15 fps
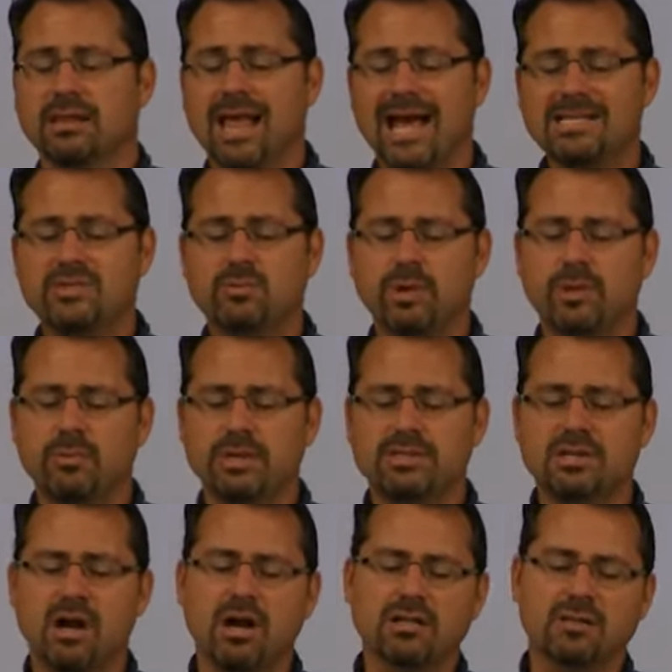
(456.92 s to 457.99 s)
Last week we
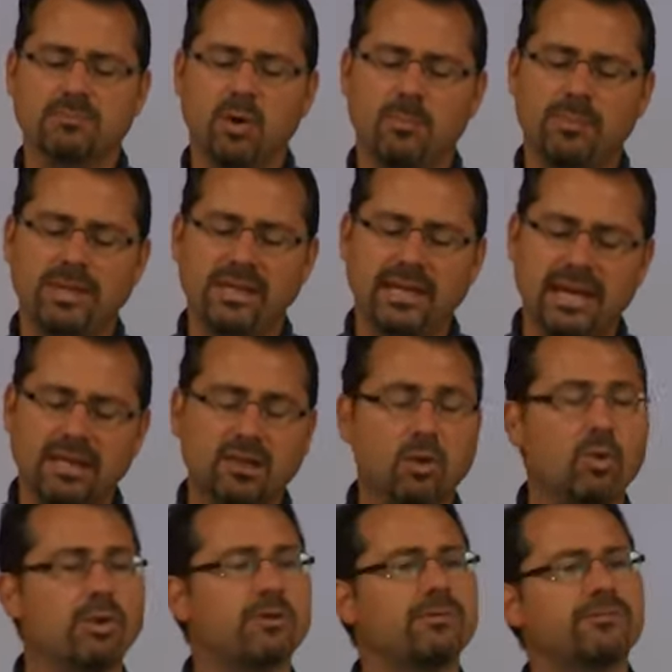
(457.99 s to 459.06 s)
talked about being a
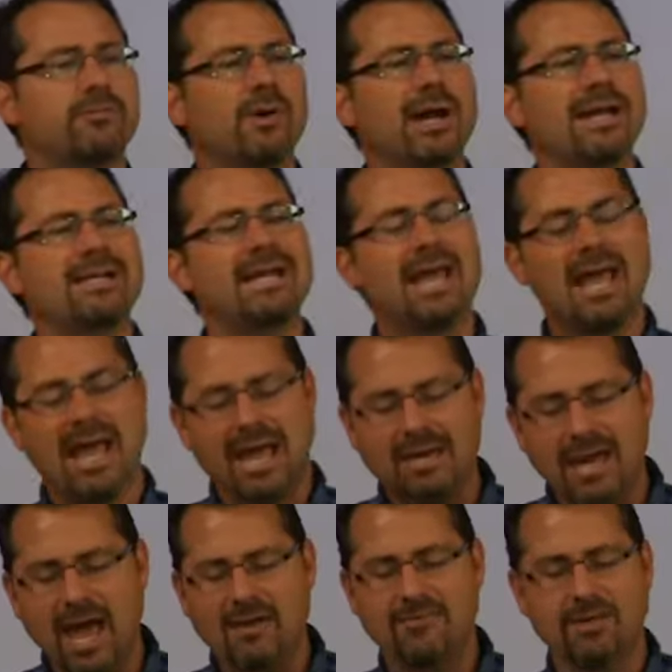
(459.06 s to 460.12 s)
loyal friend
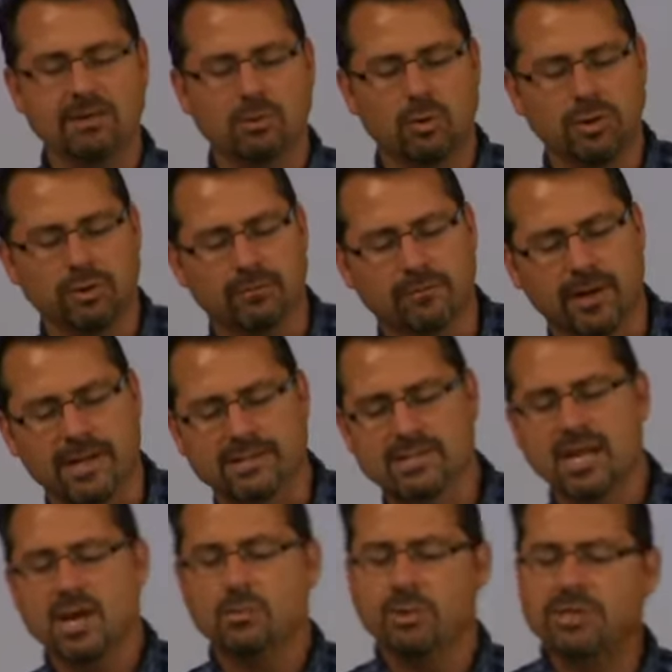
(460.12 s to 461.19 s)
and having loyal
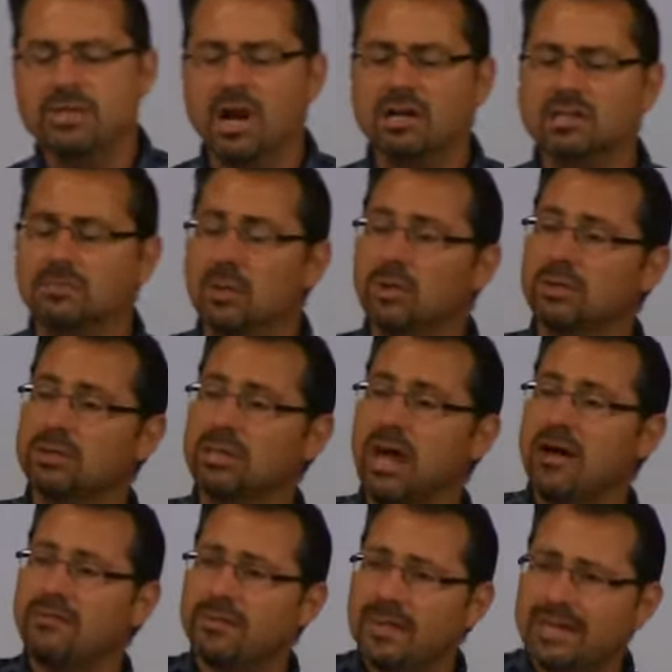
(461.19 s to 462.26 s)
friends. We talked about
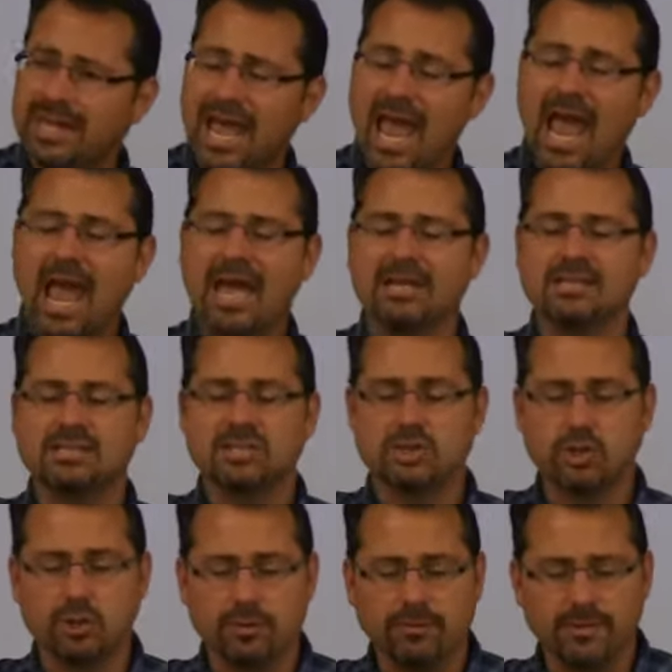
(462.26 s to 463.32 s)
loving and
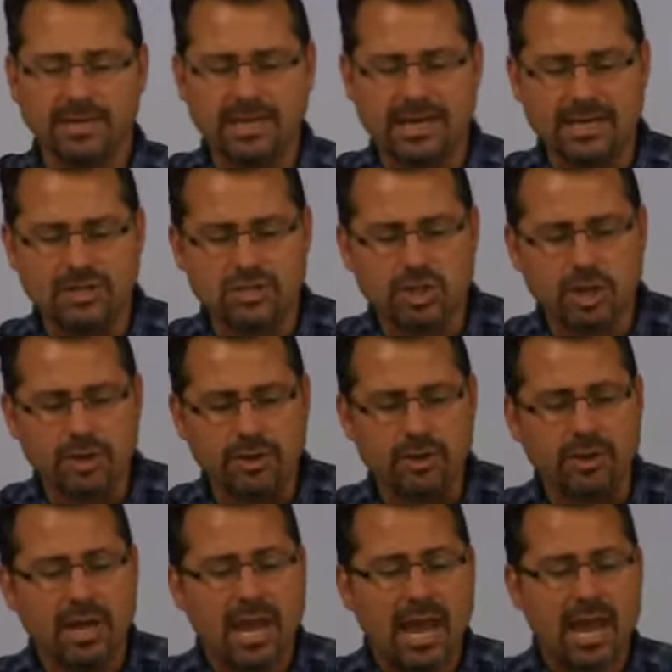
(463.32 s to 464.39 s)
serving each
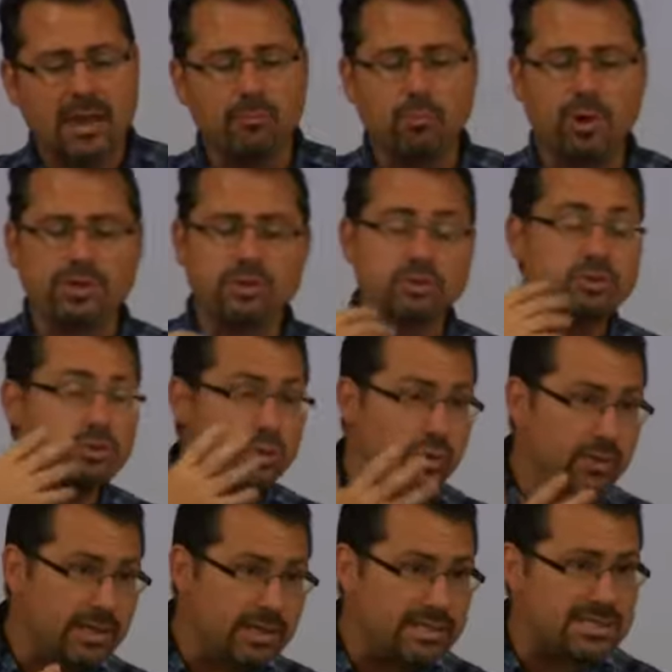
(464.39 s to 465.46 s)
other. And when you
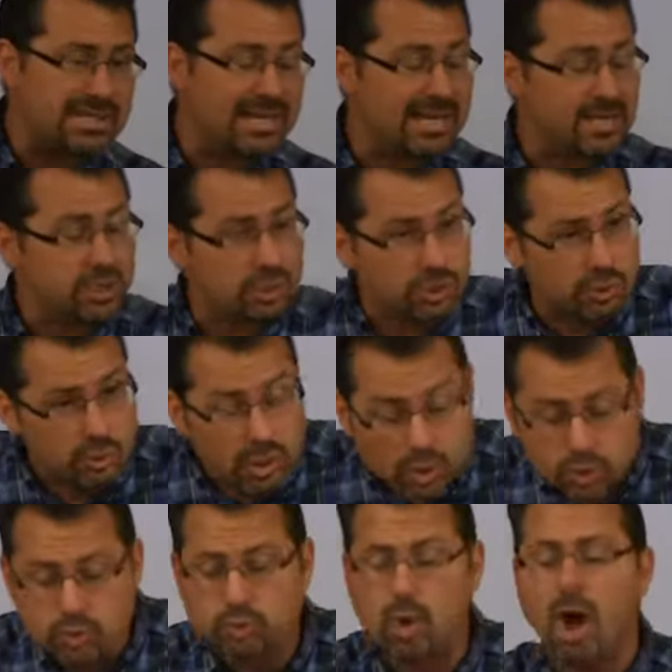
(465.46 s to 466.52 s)
do these things,
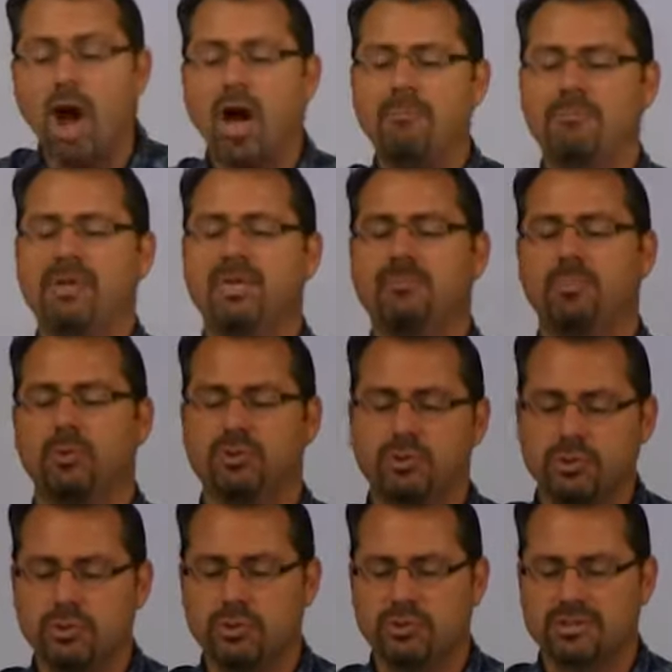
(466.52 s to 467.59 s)
you draw people
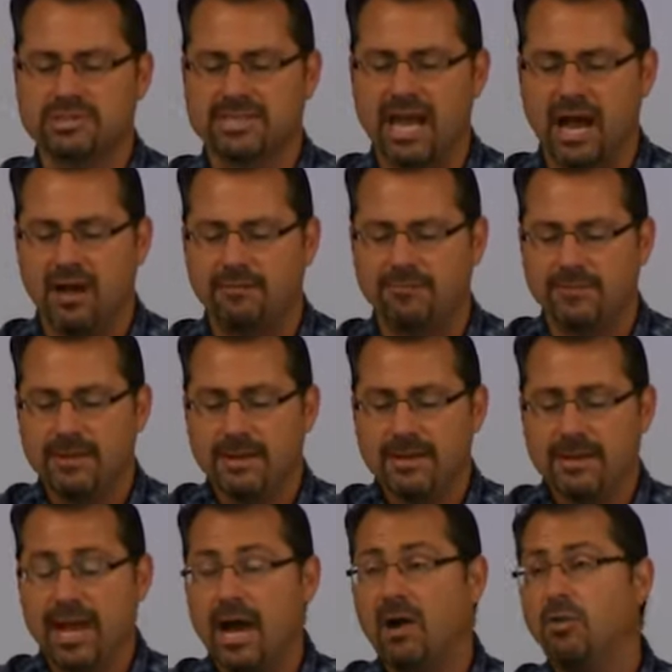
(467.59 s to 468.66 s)
to yourself.
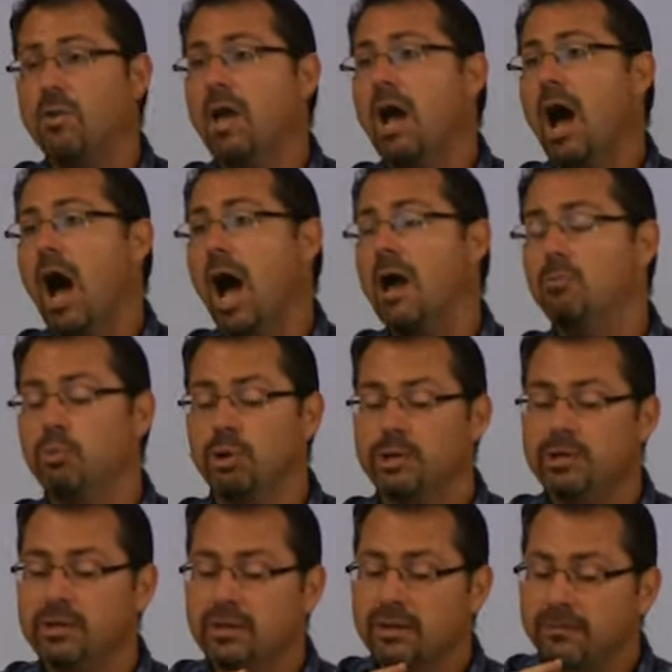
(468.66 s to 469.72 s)
Now, I
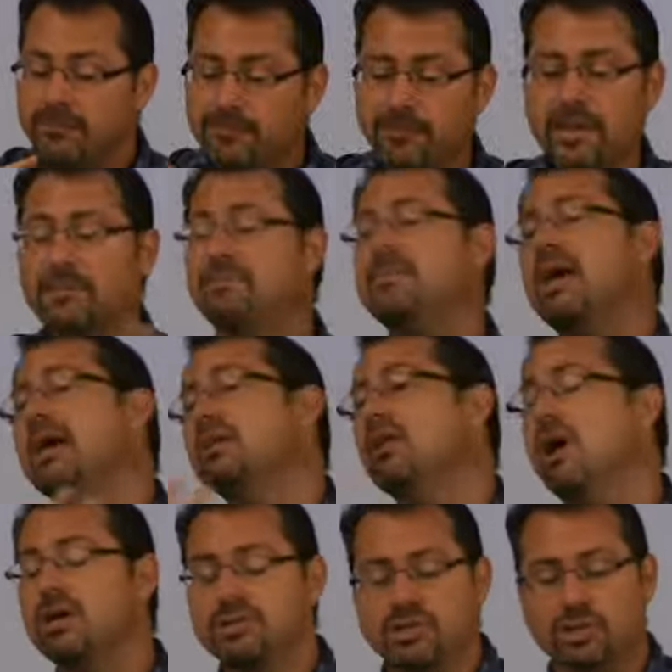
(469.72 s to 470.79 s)
would flip that
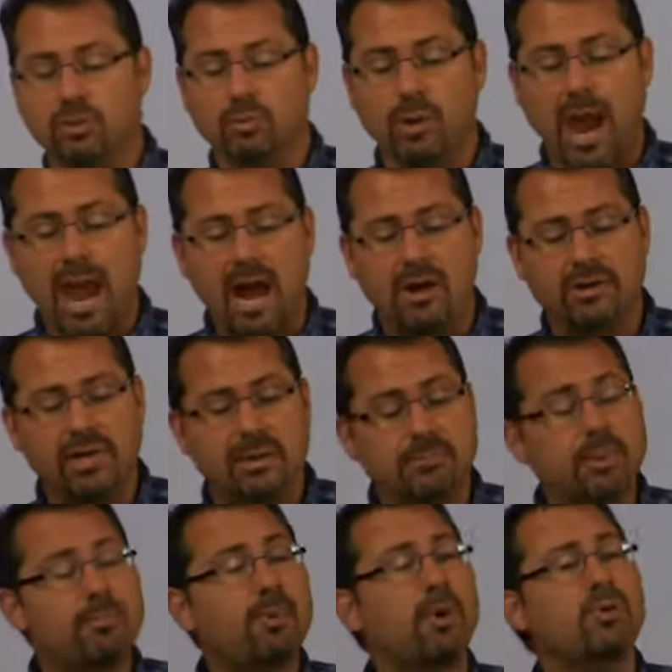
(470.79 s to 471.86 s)
logic around
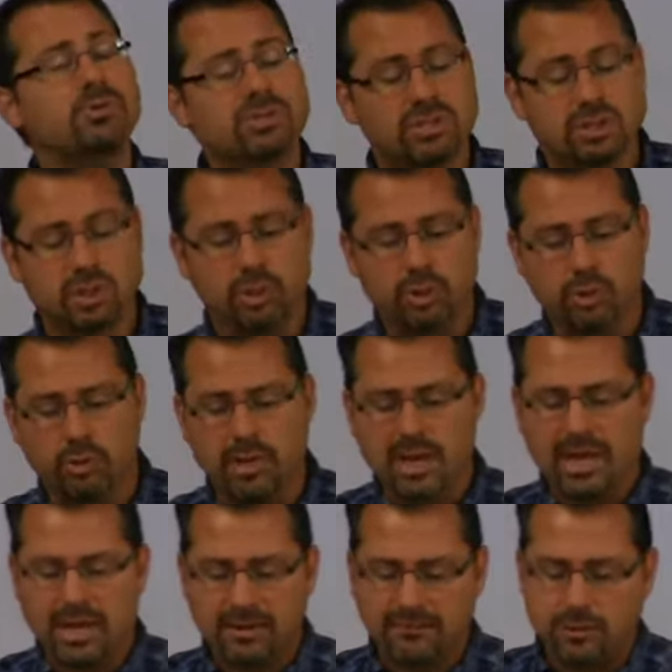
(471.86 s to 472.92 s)
and propose to
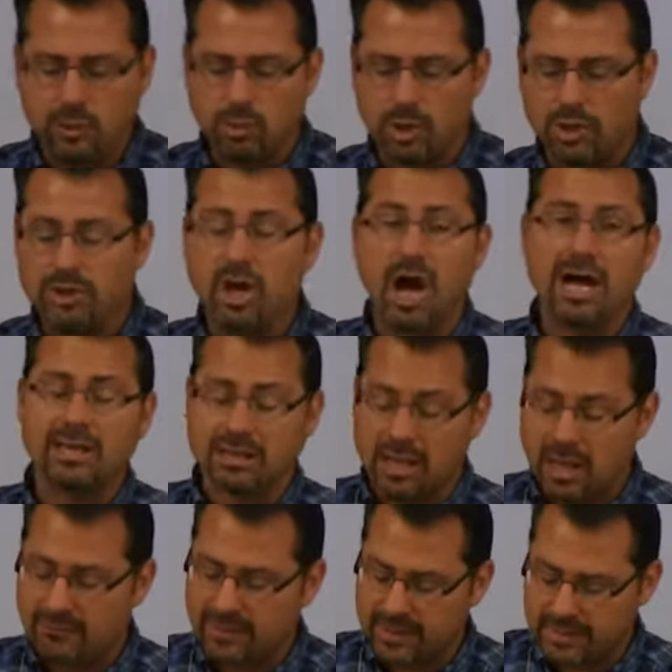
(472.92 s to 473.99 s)
you if you are not
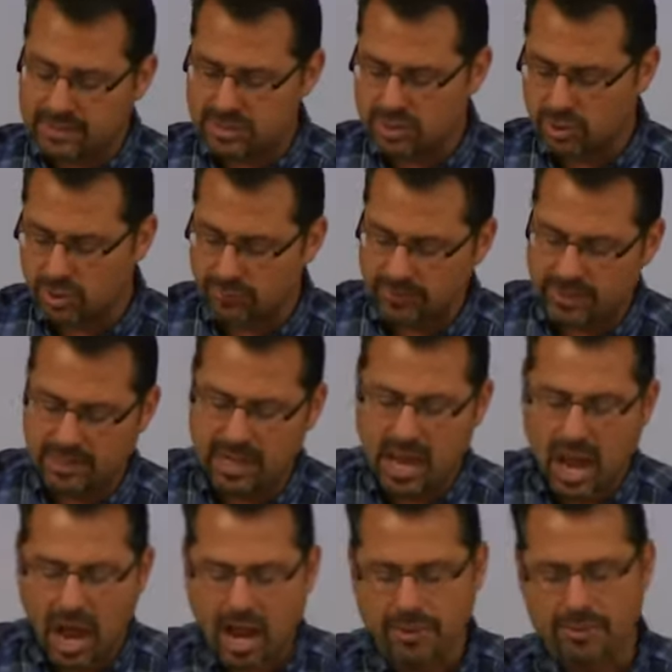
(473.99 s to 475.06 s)
loving and serving
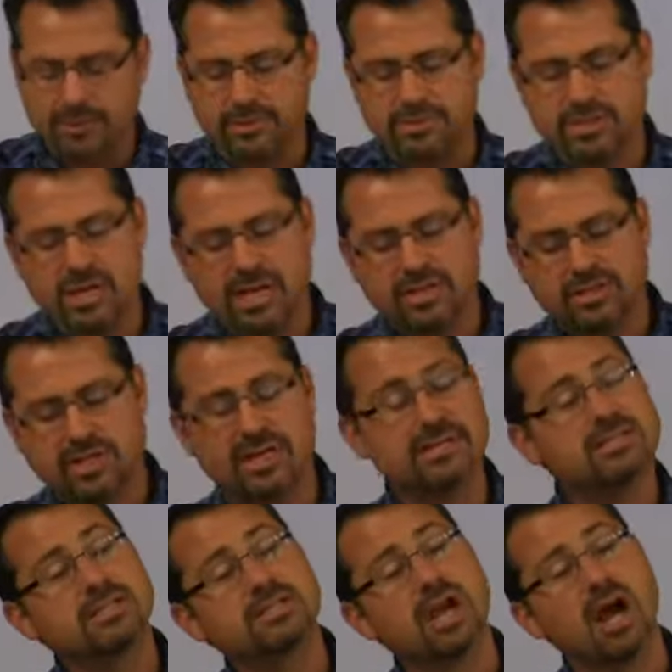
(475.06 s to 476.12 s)
others,
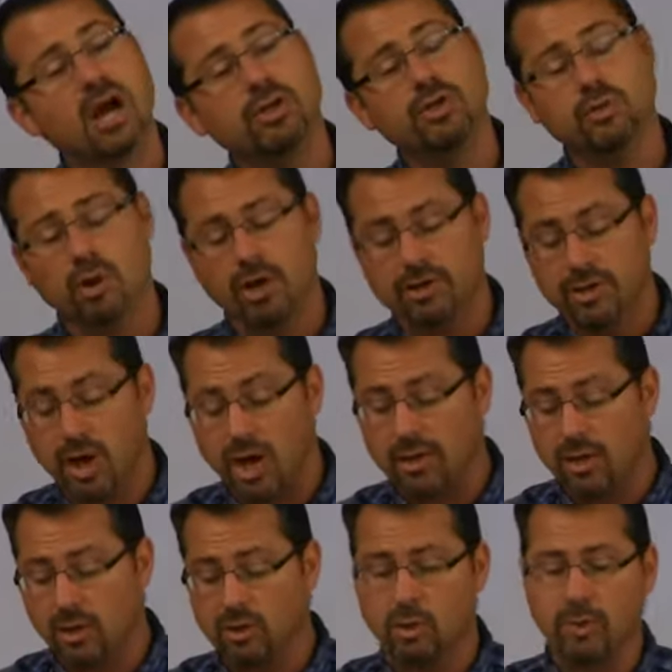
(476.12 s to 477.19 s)
chances are you are
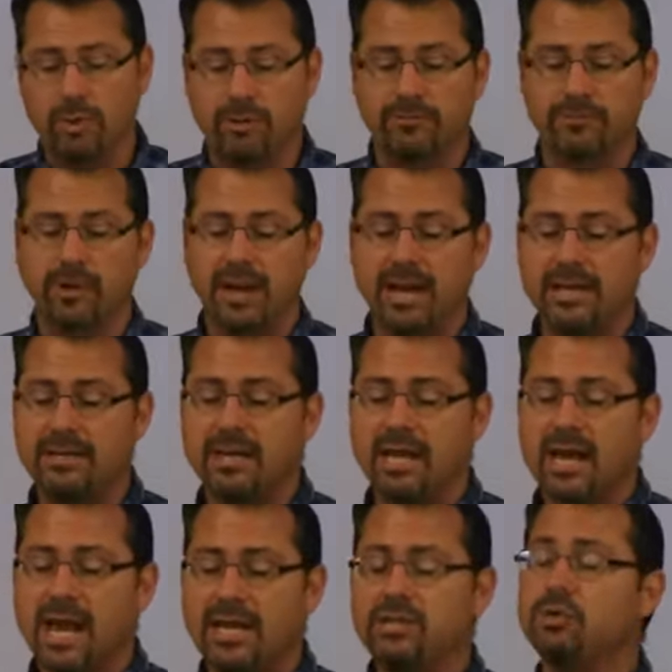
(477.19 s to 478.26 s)
not a loyal friend
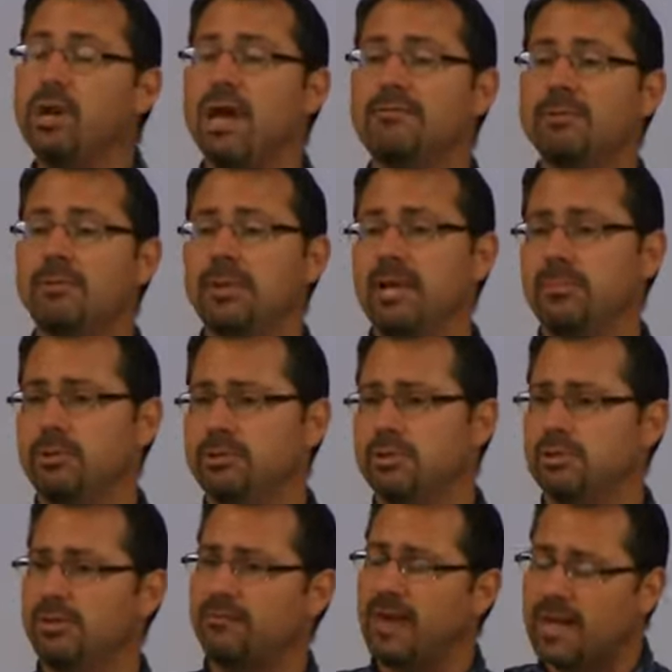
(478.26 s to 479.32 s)
and you haven't been able
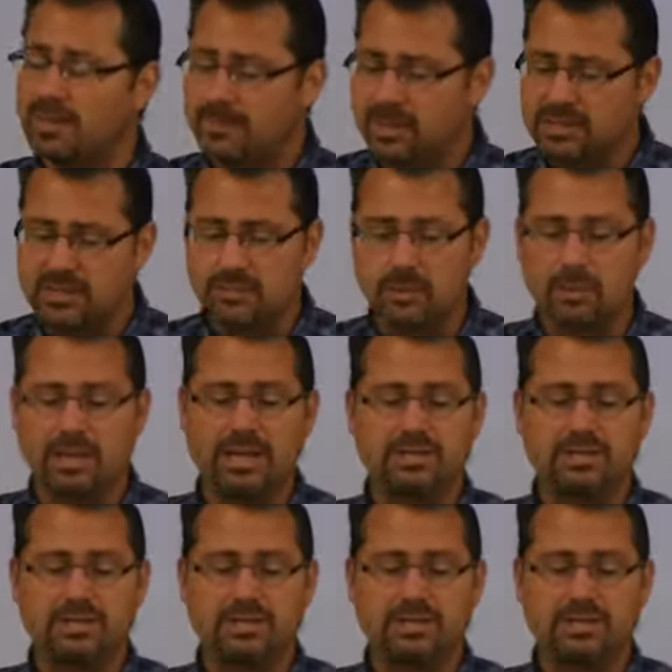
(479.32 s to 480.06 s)
to develop intimate